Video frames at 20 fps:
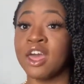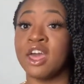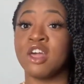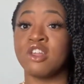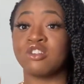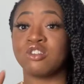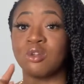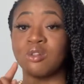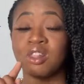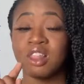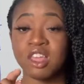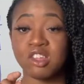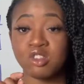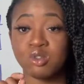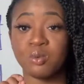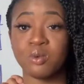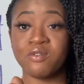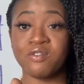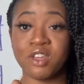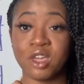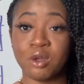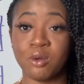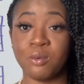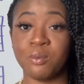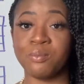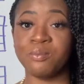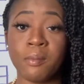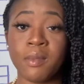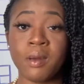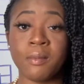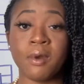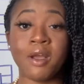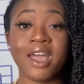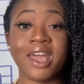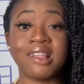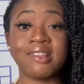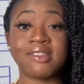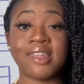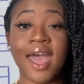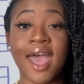So let's review. Remember,
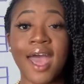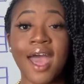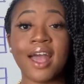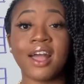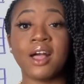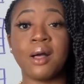a tie